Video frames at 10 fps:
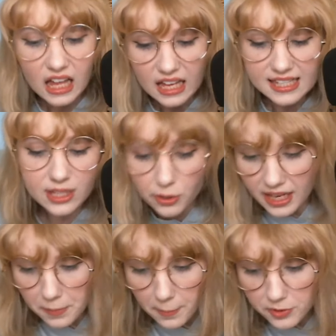still
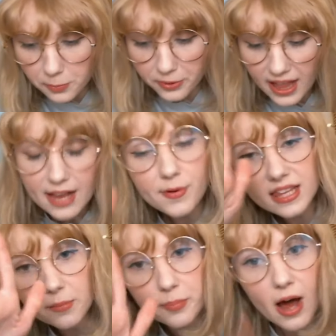need people to play with,
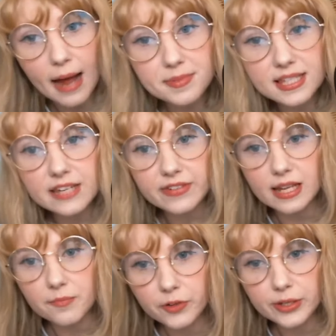but I'm sleeving
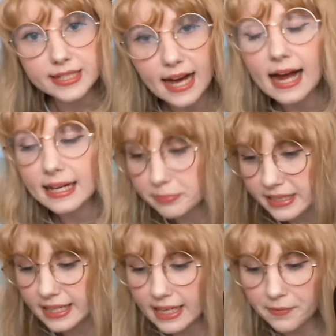them for the time
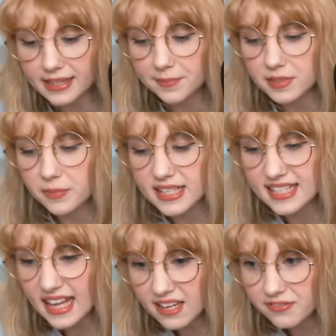being. I want them to be
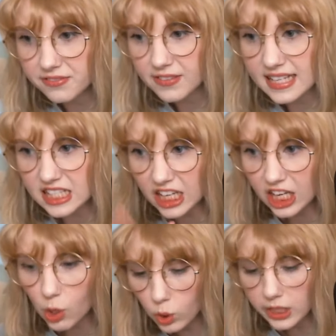safe and
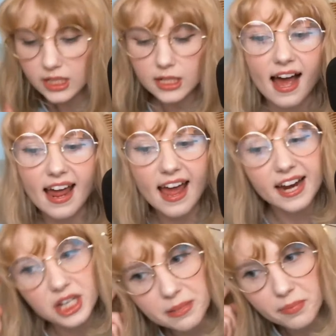secured. I
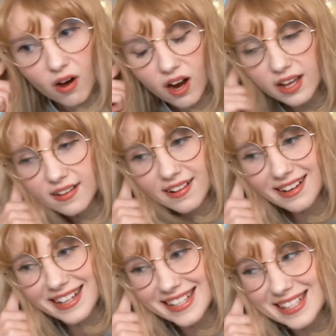actually bought,
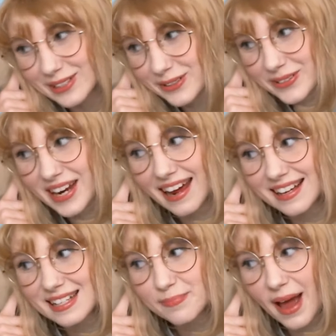like, two
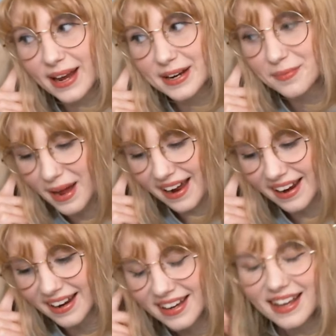decks back in
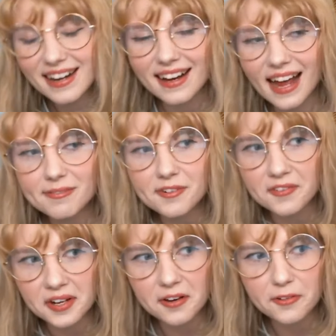May, and I have a
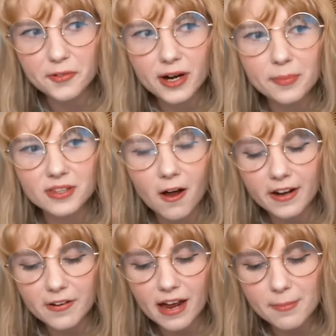video for it, but the
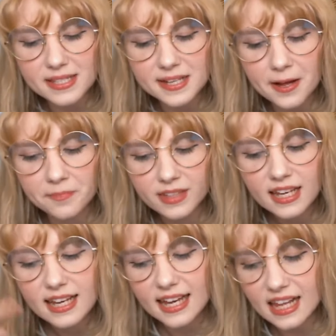audio got messed up.
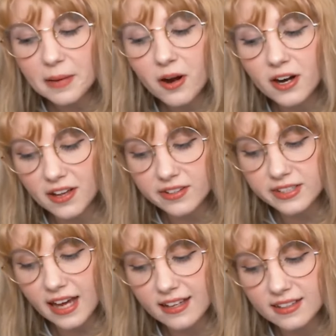And then I bought another
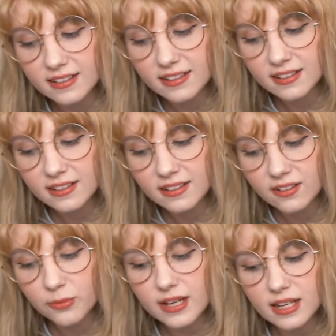deck
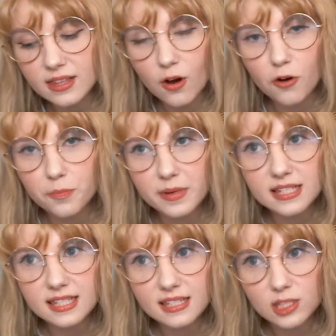with
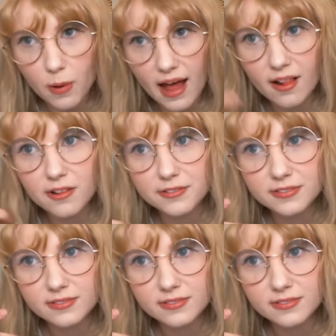Opus 12